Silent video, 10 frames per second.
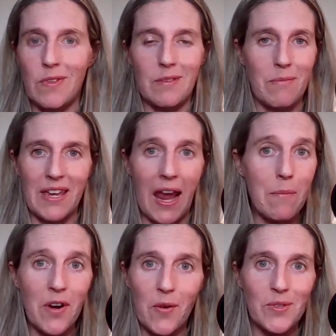my
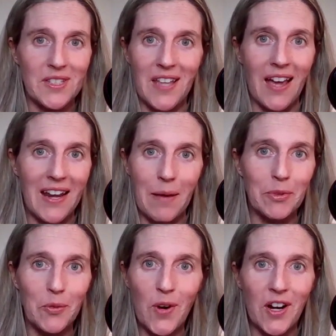camera was not
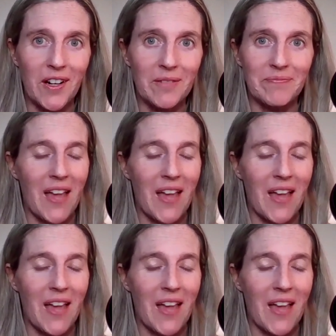able to work.